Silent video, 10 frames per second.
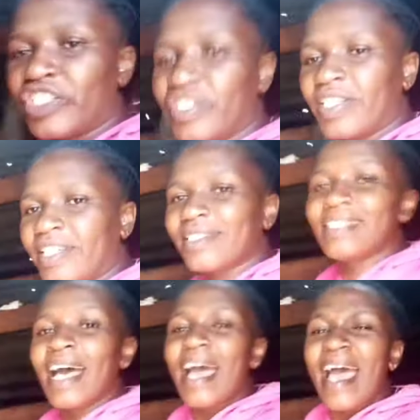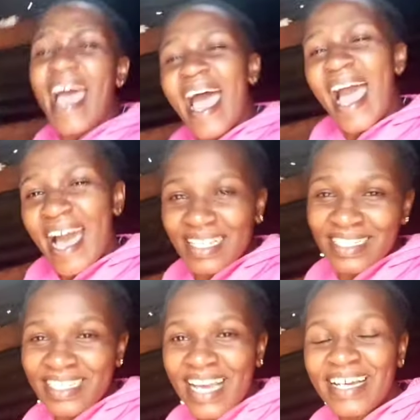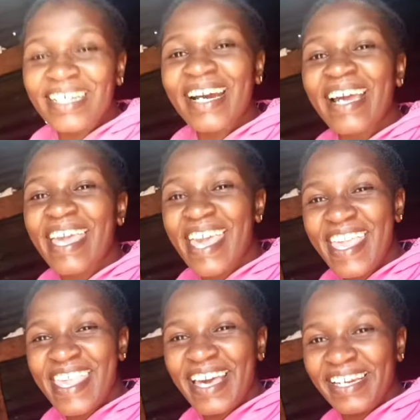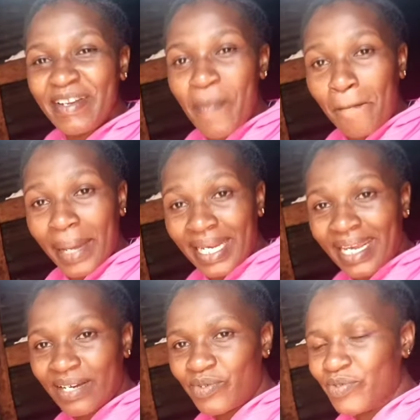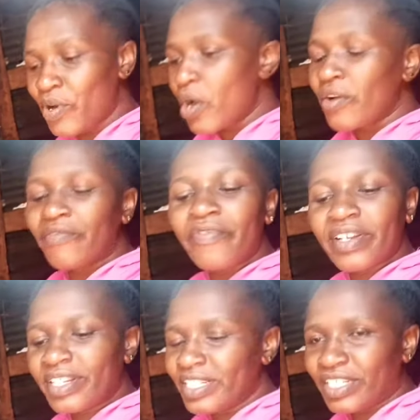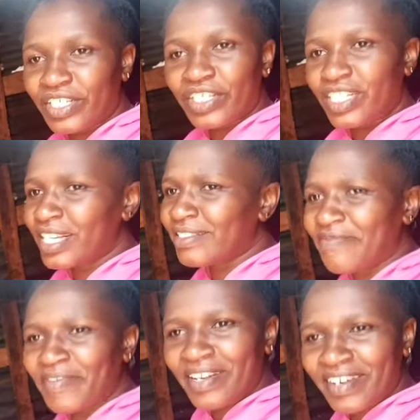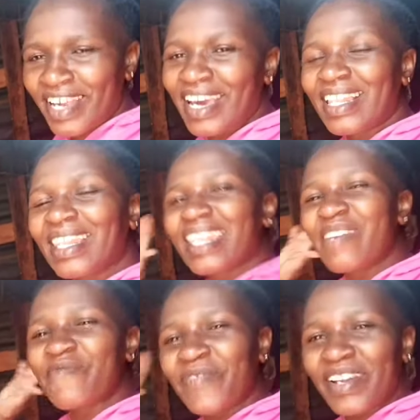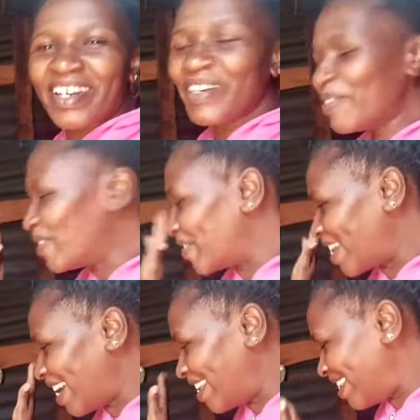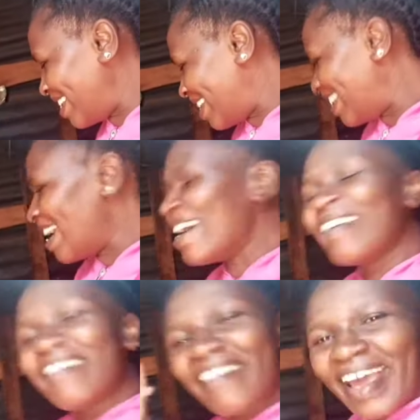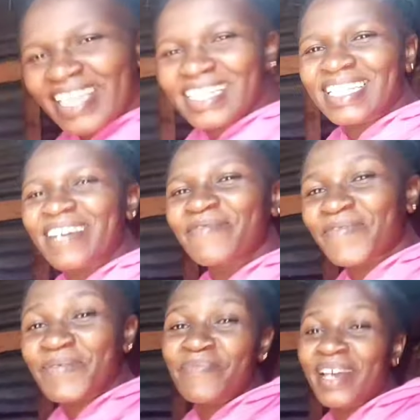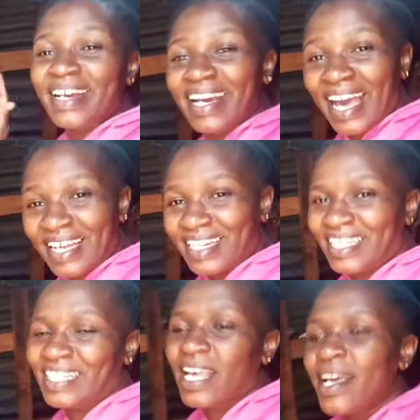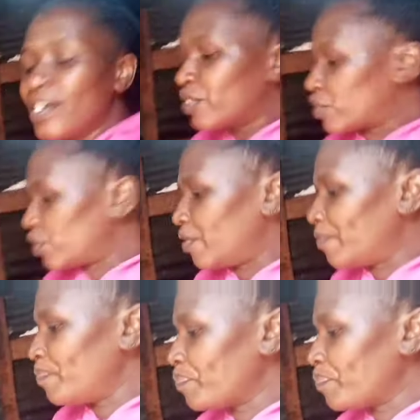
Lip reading: Shade, hashtag Kenyan Managu. Very nutritious, very healthy, very organic. Right from the garden. So